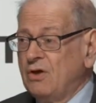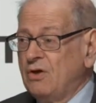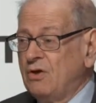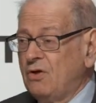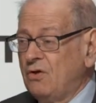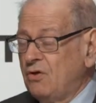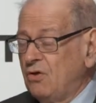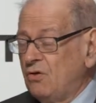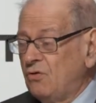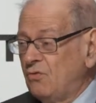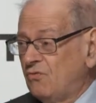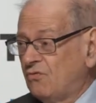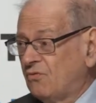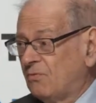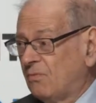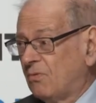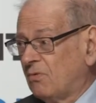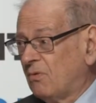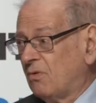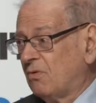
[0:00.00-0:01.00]

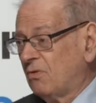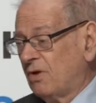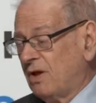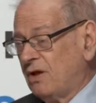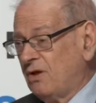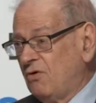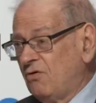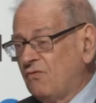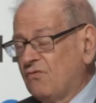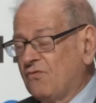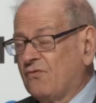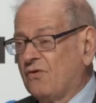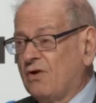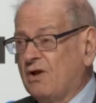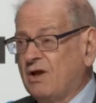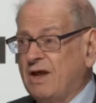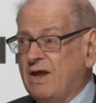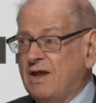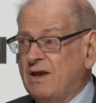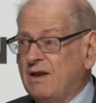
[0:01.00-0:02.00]
usable and
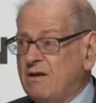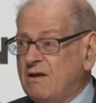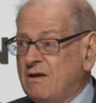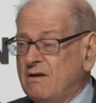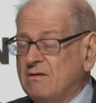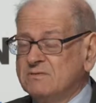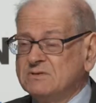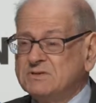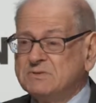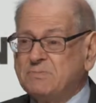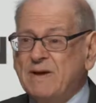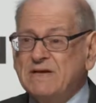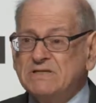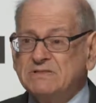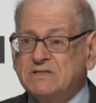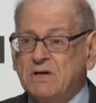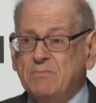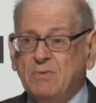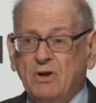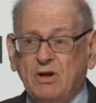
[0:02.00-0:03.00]
useful in space
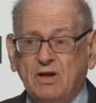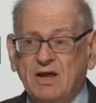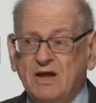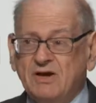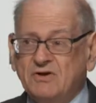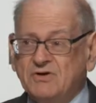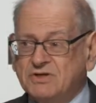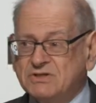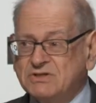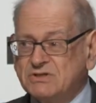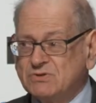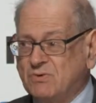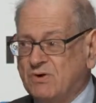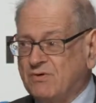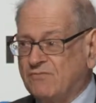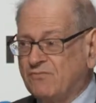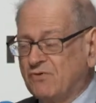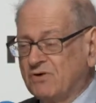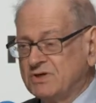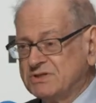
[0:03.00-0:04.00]
communications, where,
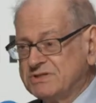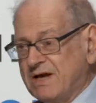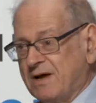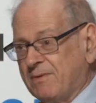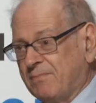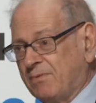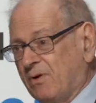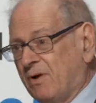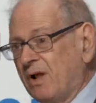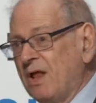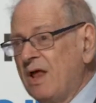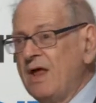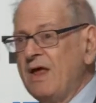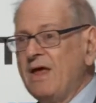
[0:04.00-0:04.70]
for example,